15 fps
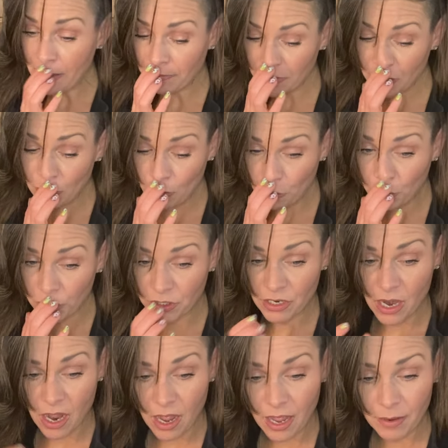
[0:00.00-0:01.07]
You were
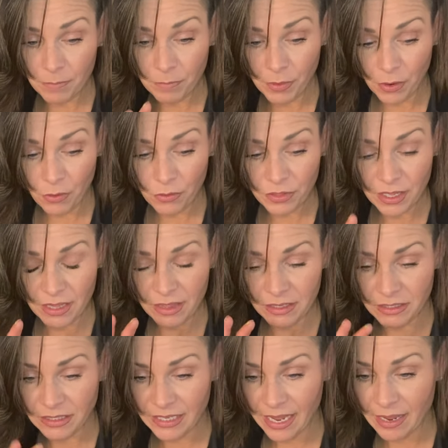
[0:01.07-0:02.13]
not both in the
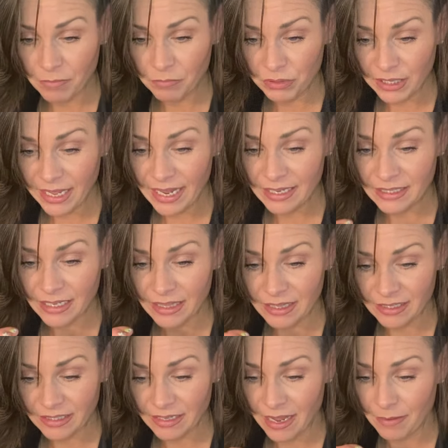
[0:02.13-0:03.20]
same place at the
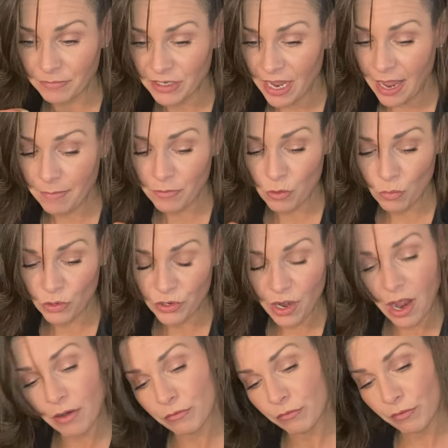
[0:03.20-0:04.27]
same time. You were
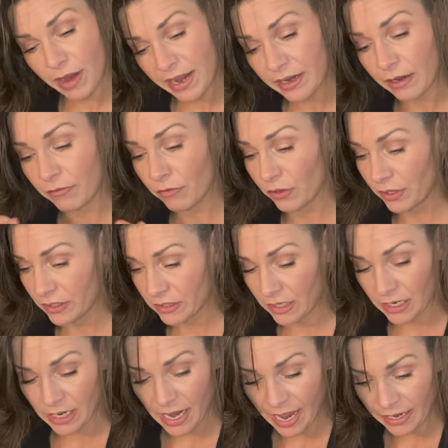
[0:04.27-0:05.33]
not ready for this
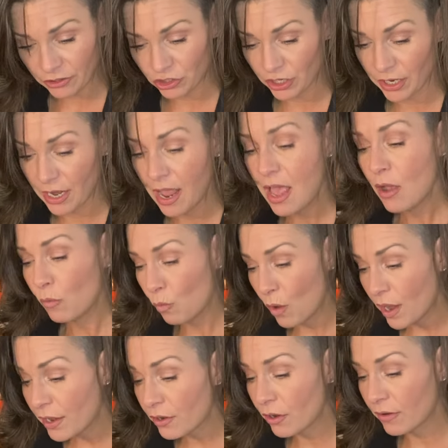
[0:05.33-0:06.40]
connection.
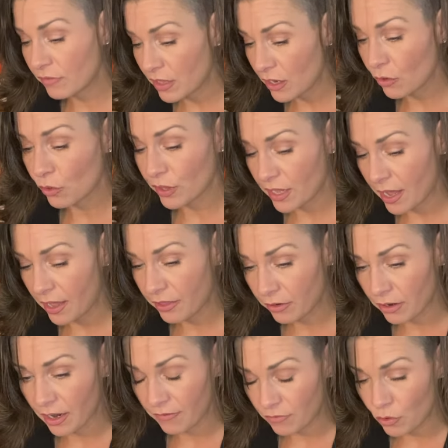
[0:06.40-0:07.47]
One of the or the other
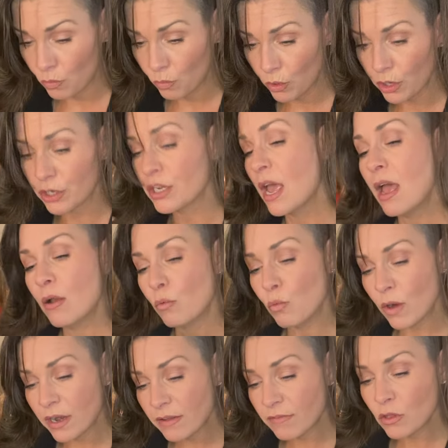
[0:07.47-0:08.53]
of you weren't.
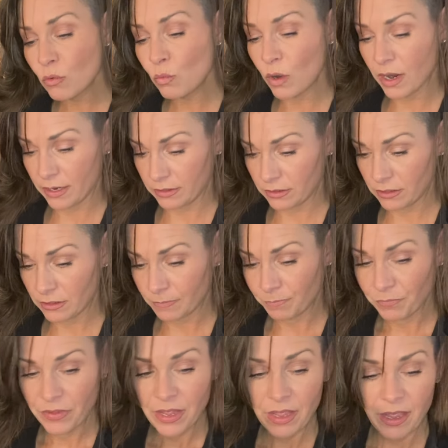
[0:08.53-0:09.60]
One of you was,
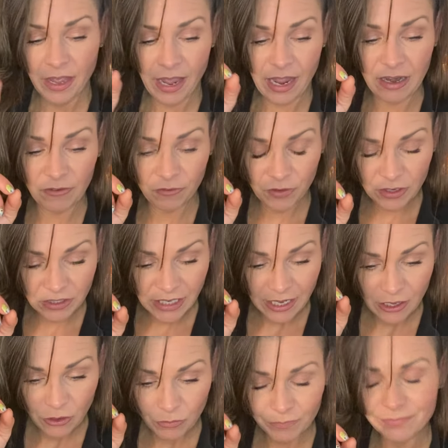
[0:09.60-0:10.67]
and it feels like